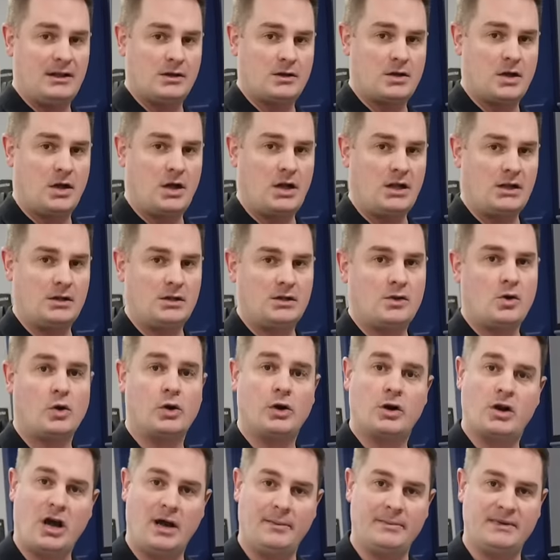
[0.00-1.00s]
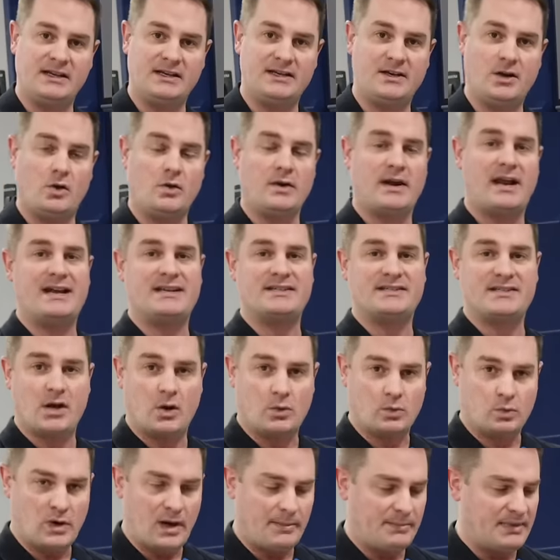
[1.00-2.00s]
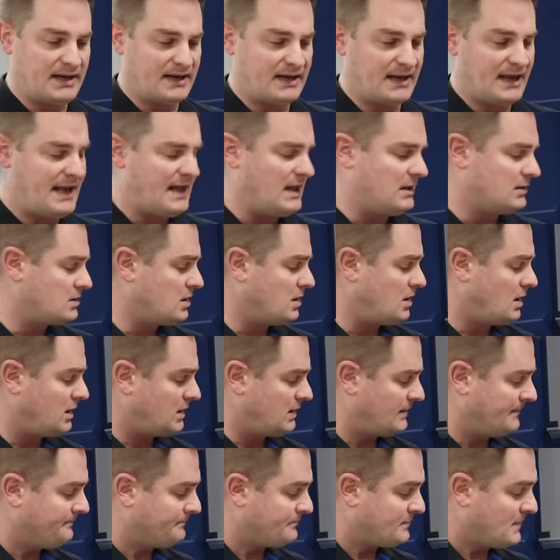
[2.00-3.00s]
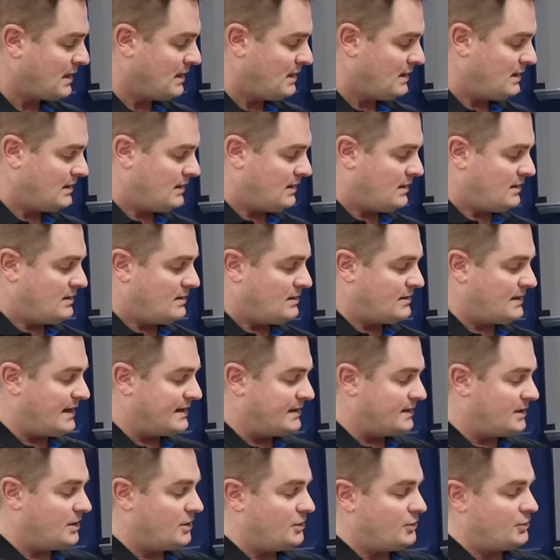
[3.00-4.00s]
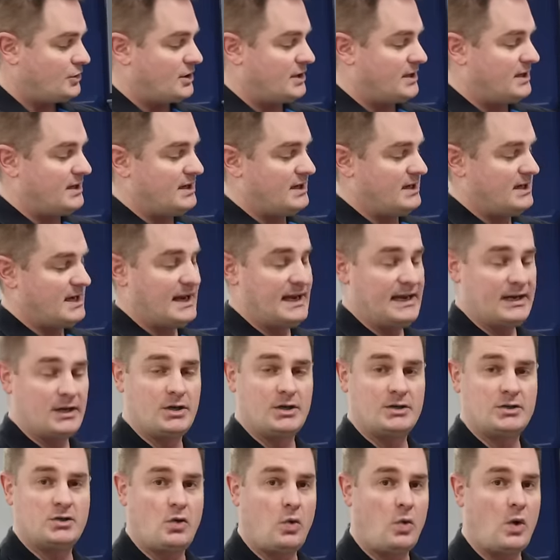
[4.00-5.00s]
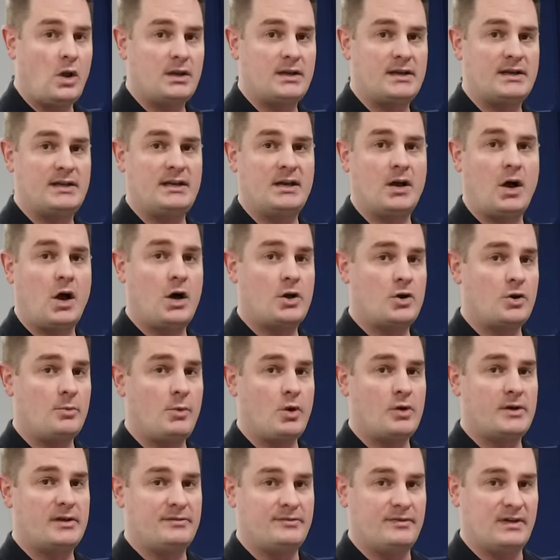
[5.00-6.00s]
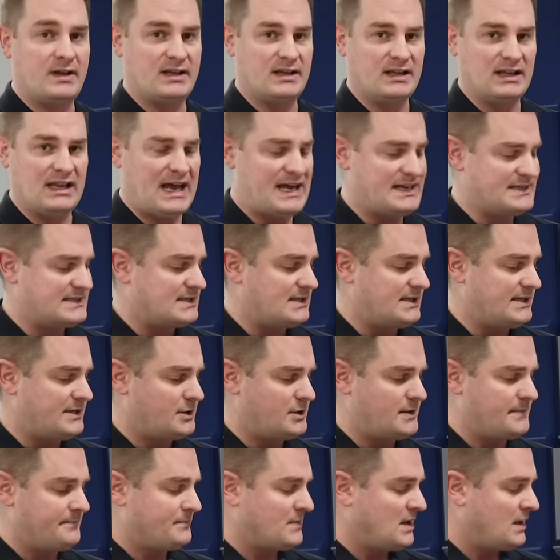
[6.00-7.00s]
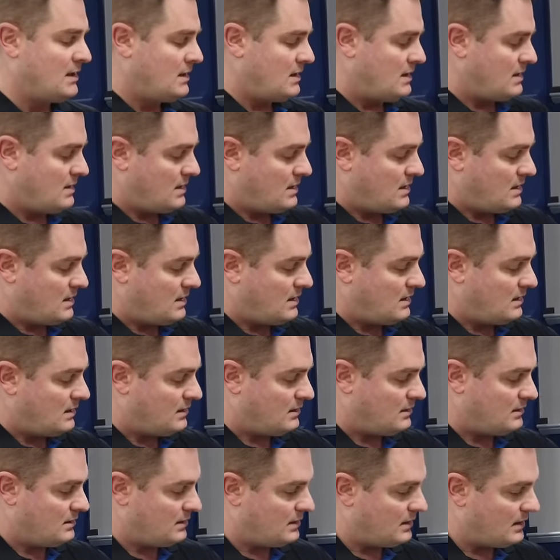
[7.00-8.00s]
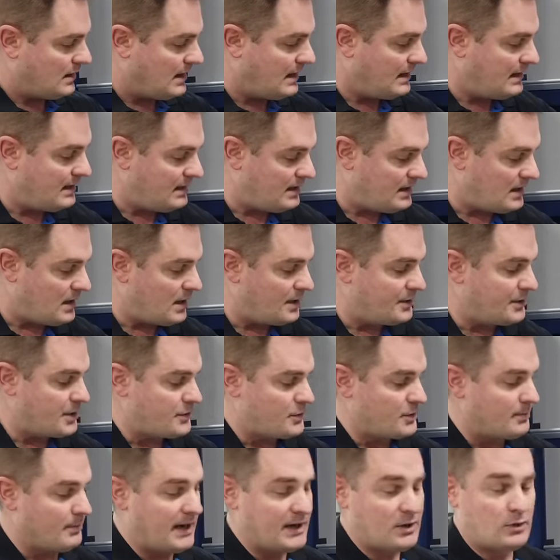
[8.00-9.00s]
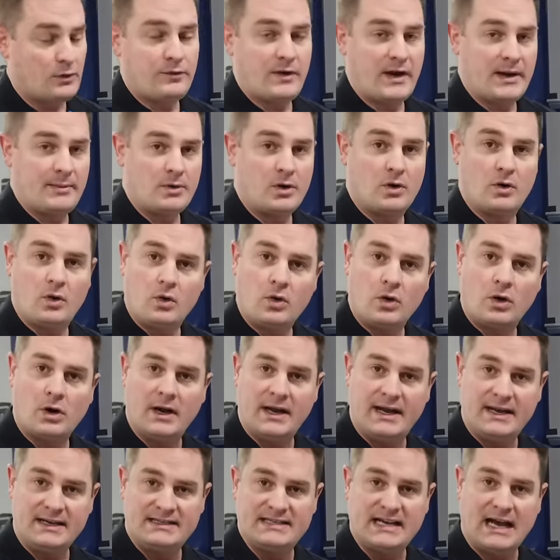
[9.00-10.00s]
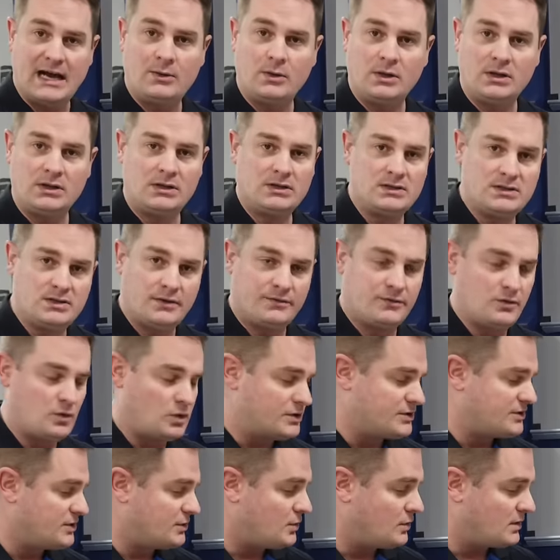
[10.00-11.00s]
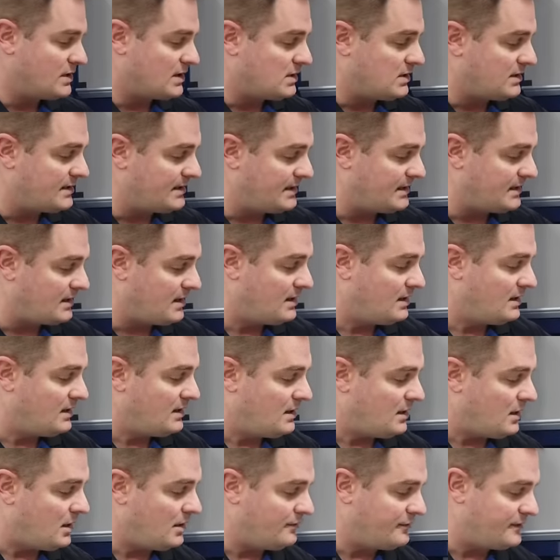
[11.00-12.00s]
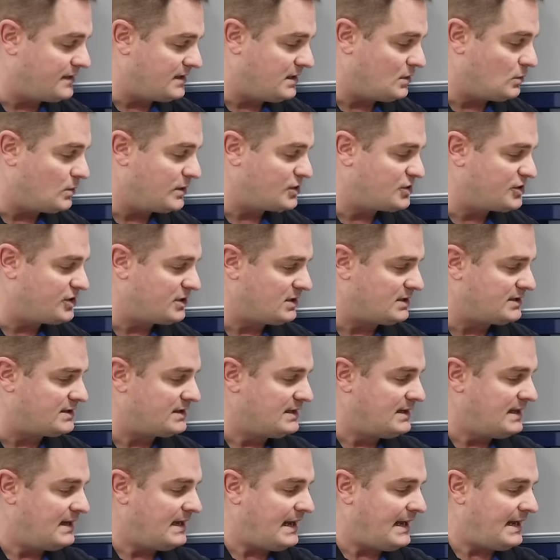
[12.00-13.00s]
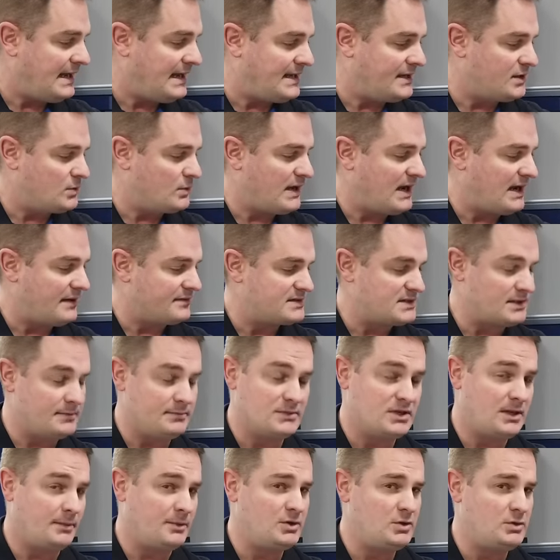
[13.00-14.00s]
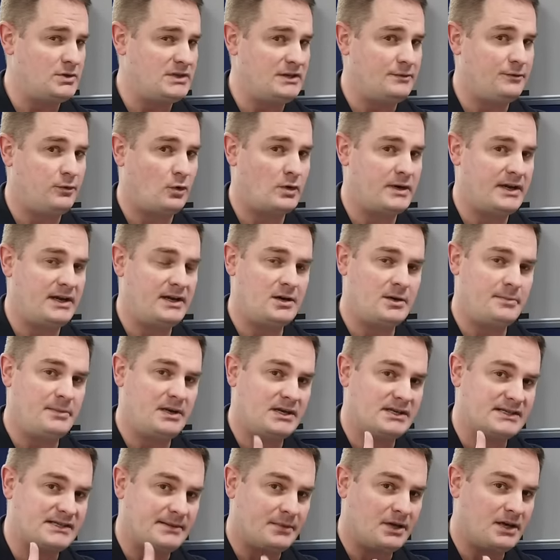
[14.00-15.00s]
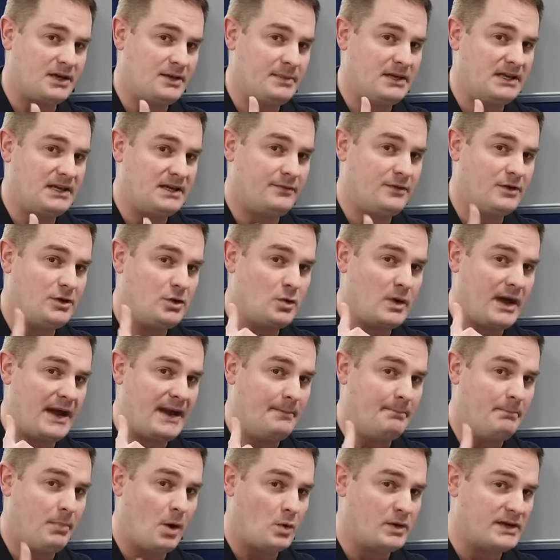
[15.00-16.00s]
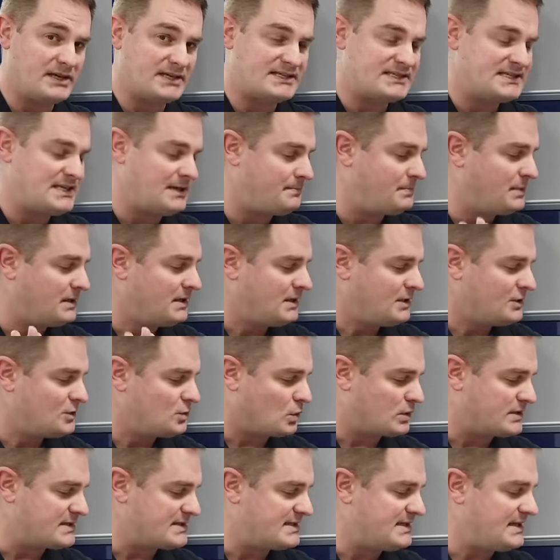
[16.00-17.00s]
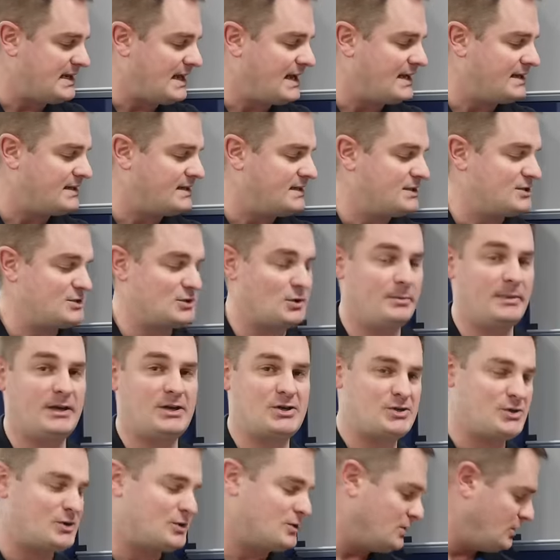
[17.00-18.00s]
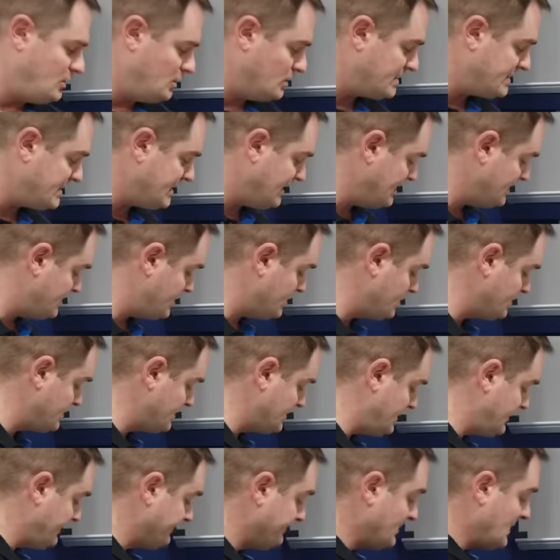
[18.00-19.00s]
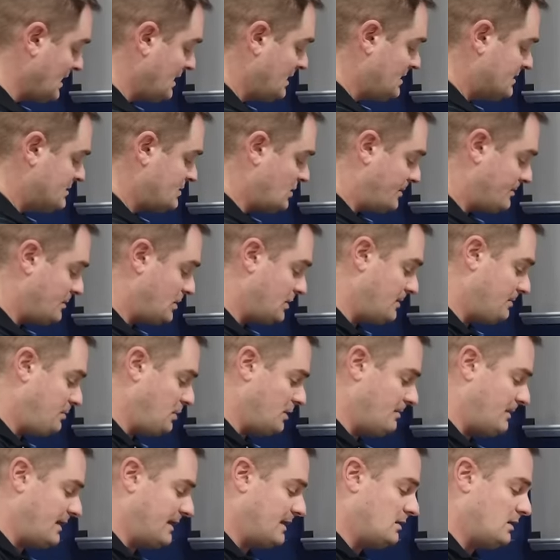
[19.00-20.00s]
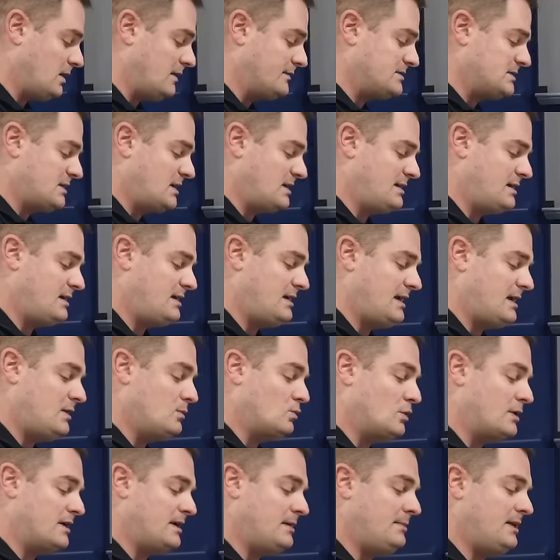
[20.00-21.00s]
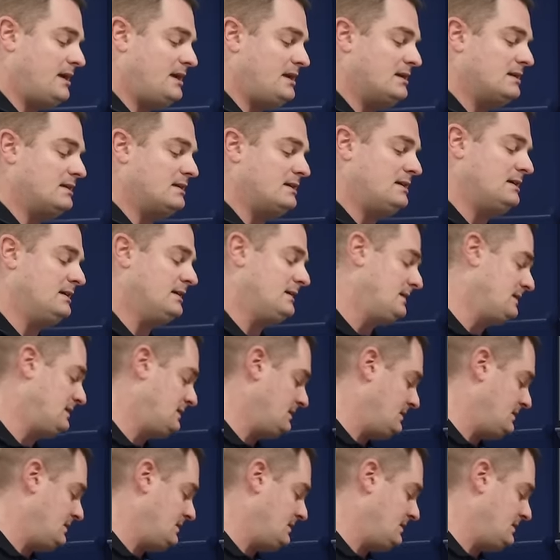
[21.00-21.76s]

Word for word: alcohol or commonly known as rubbing alcohol. Then you're gonna need a good quality automotive glass cleaner a, another microfiber or a towel, of course, to do the cleaning of the windshield. And we have some WD-40 here because I'm gonna be giving you a bonus tip towards the end, so make sure you stay tuned. So I'm gonna put my gloves on and we're immediately